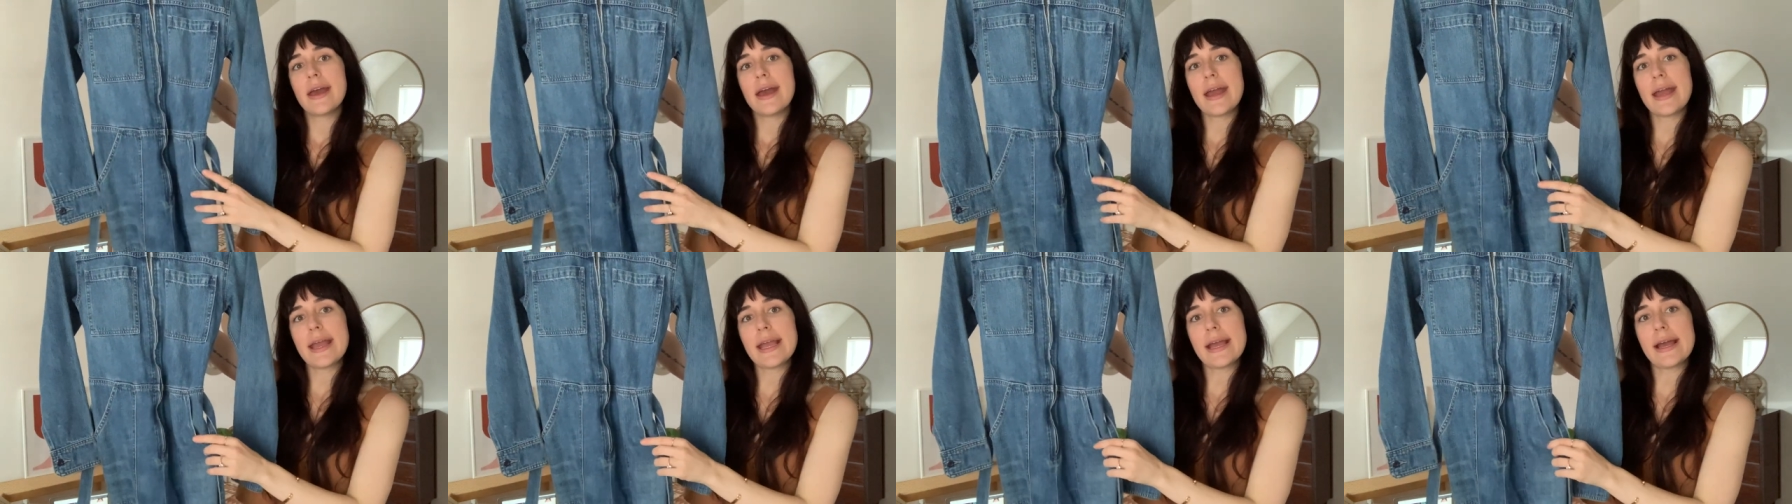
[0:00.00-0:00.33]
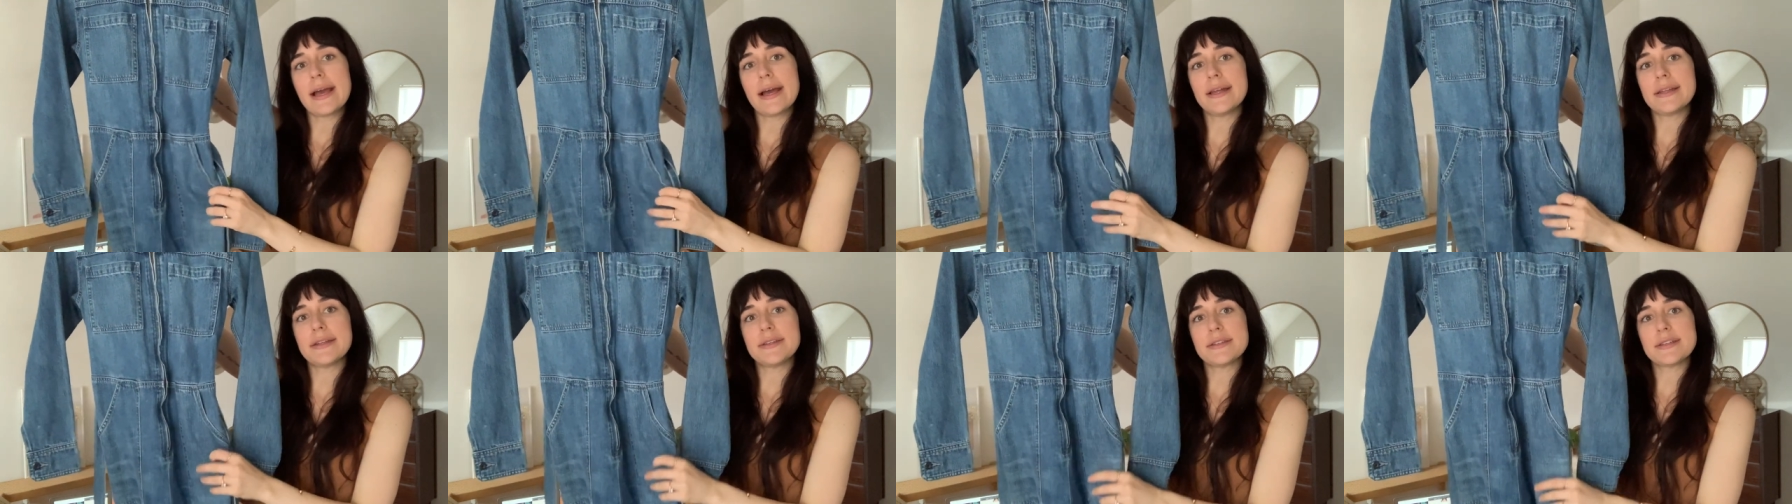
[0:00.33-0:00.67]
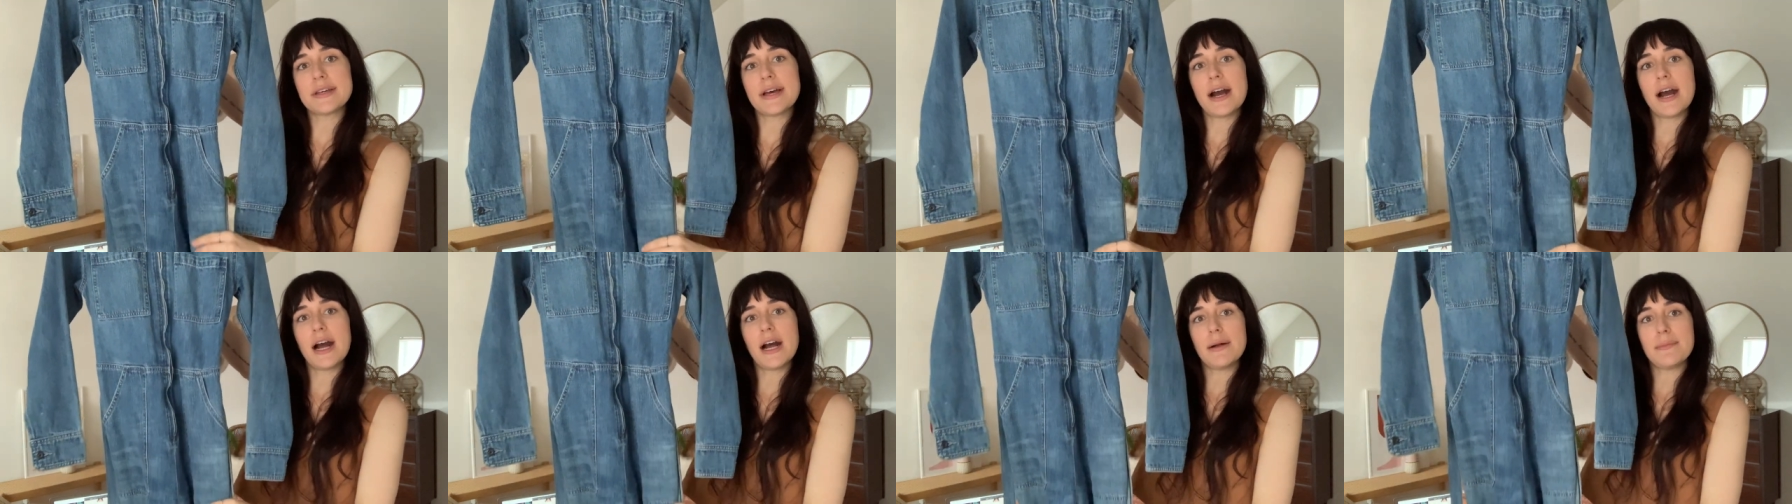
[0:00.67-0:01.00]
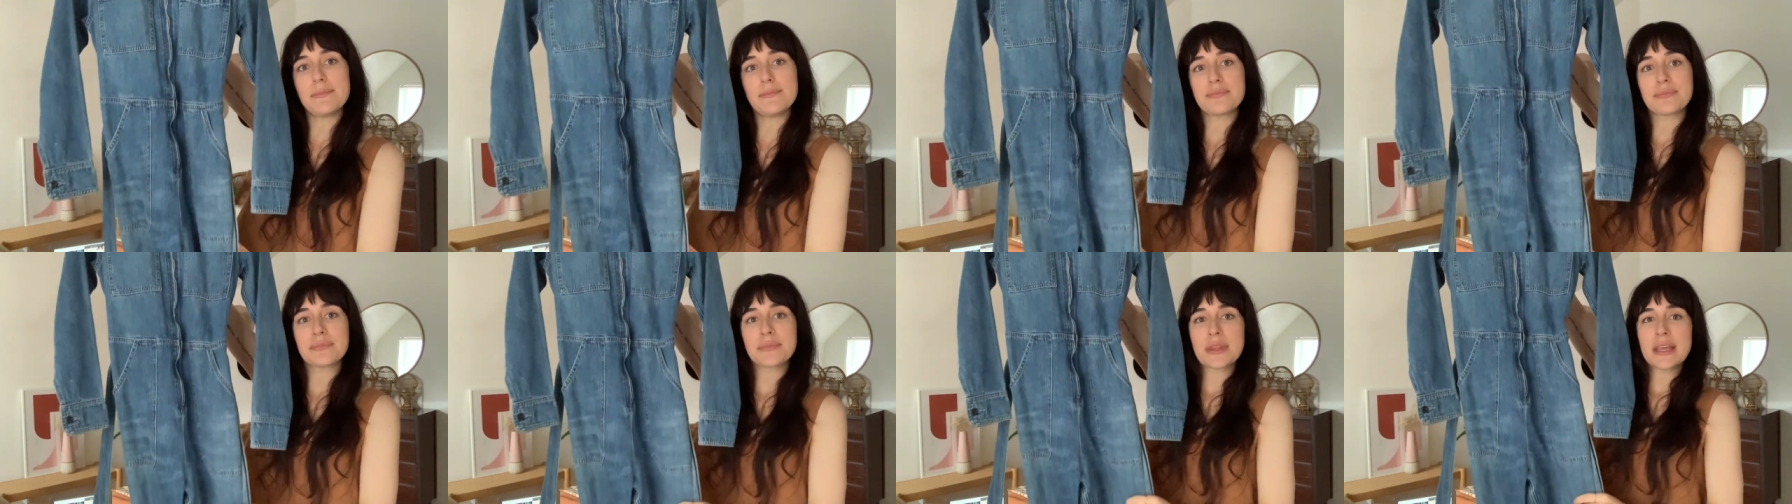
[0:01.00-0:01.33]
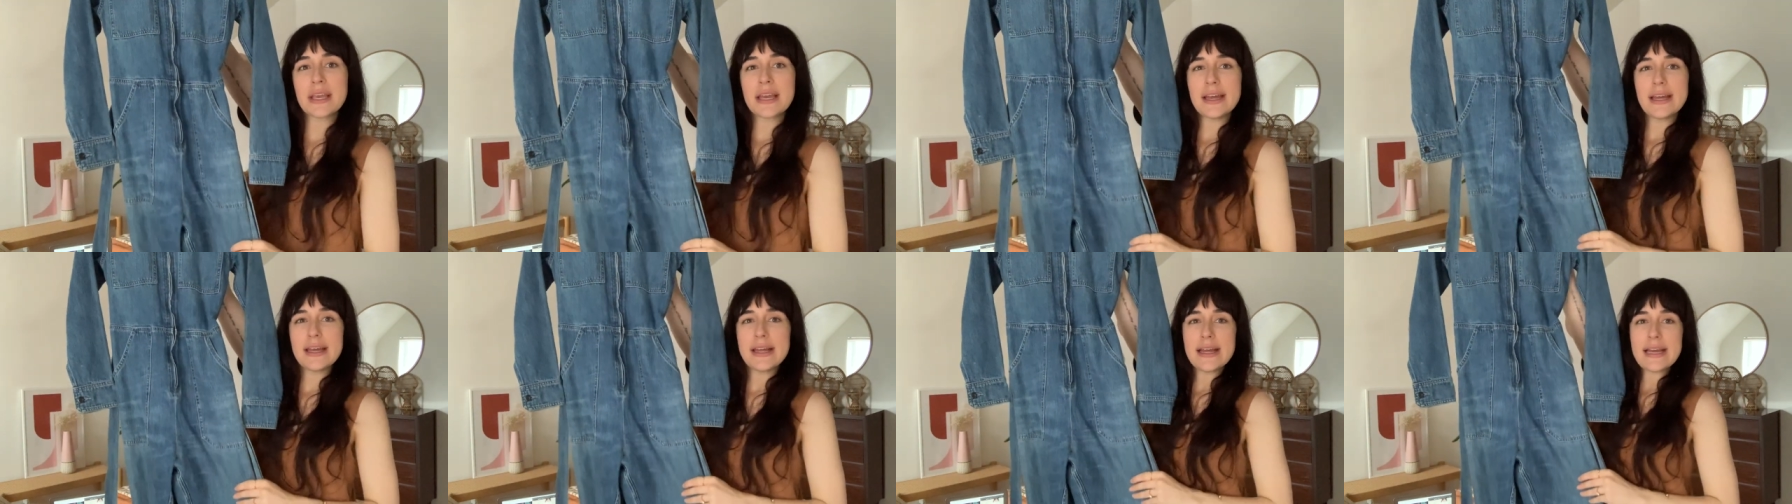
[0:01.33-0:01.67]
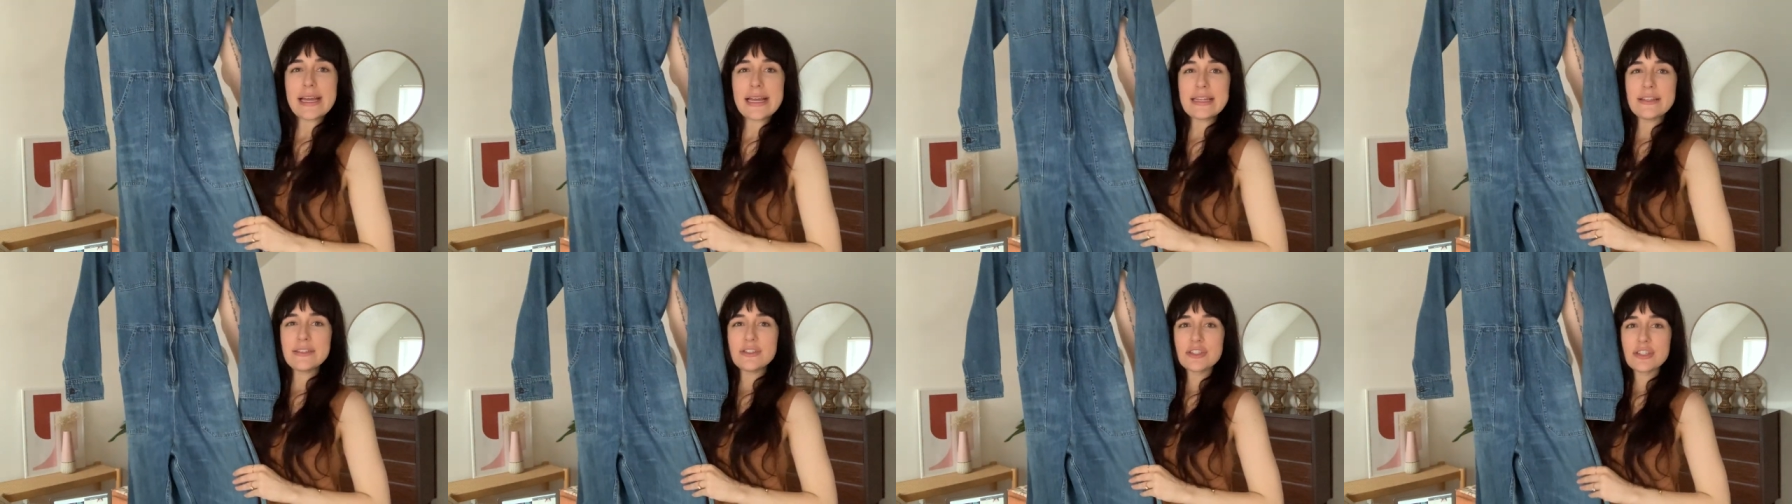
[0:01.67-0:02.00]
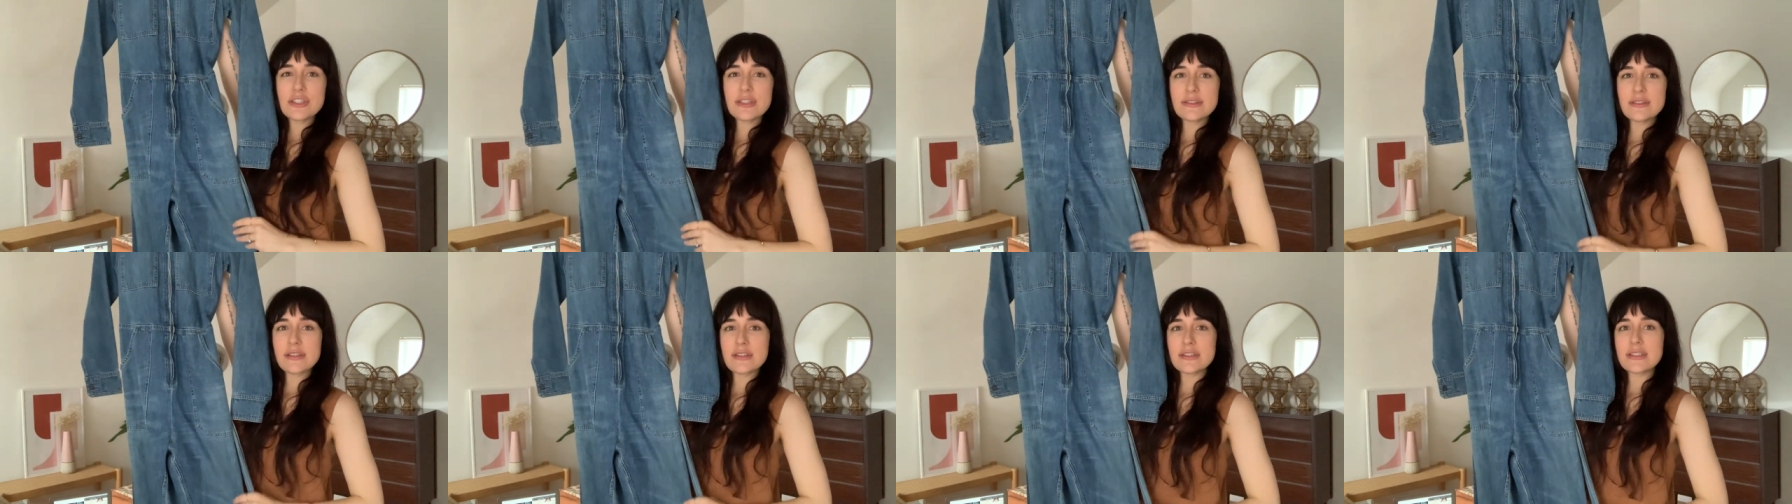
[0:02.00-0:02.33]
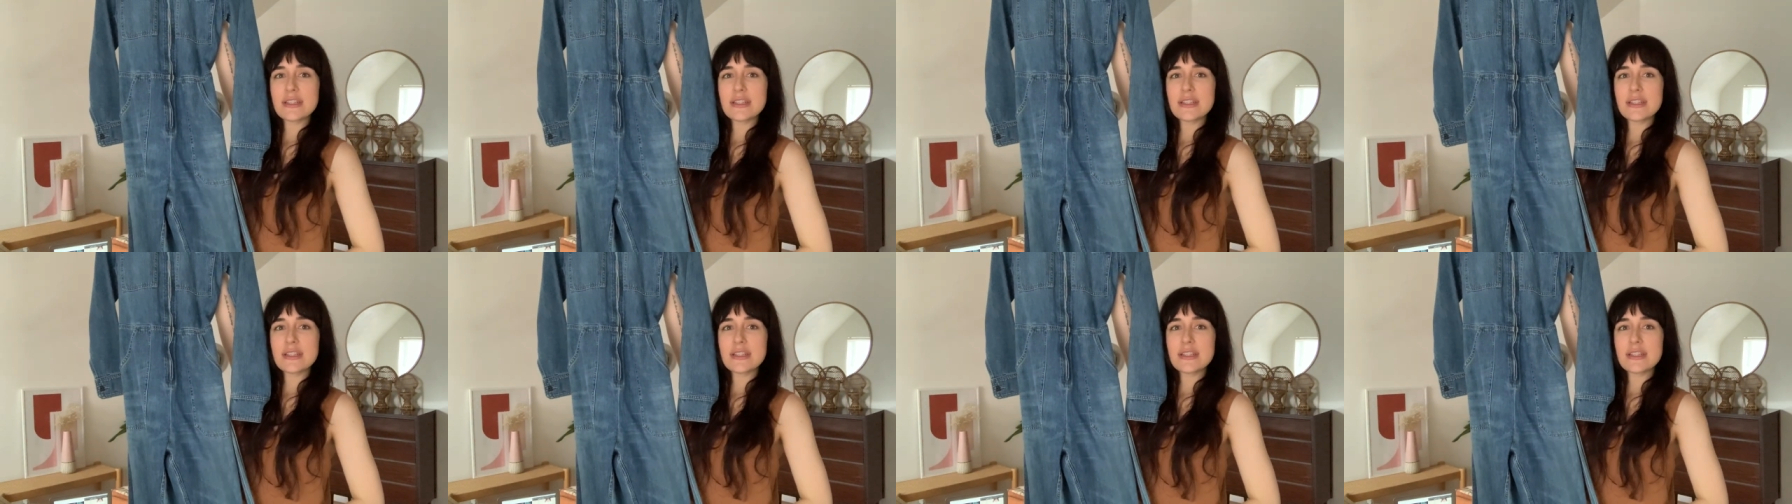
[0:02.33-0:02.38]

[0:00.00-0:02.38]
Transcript: And um, it's just a